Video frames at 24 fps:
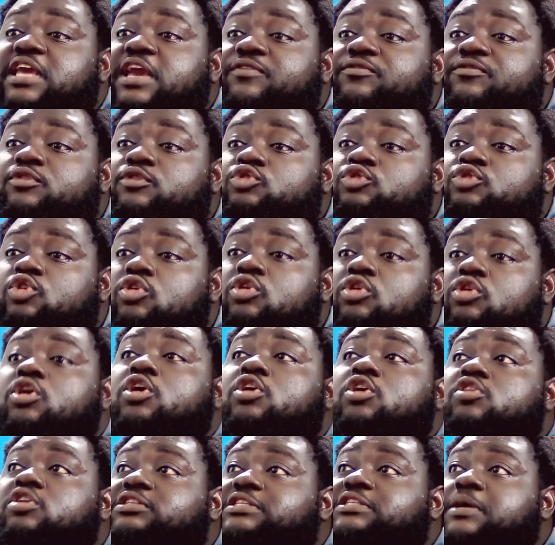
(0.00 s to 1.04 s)
So you
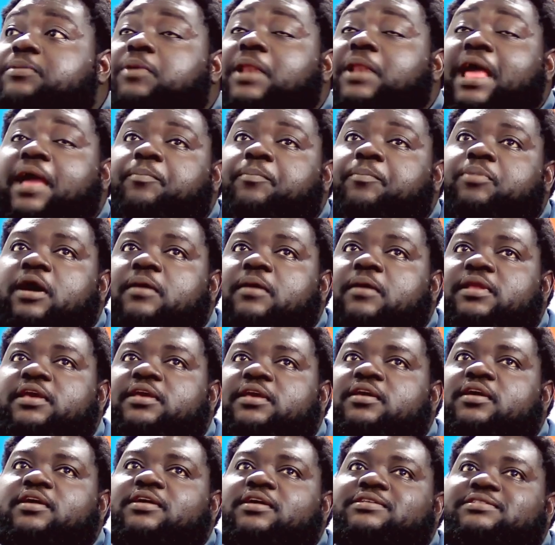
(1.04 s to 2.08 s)
take probably
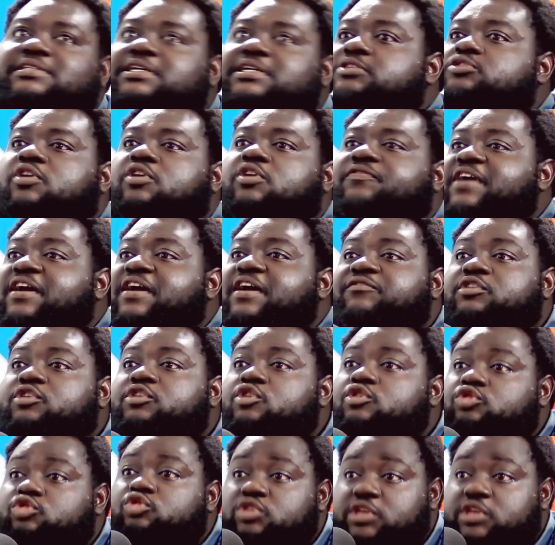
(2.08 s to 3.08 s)
6 or 5 videos together.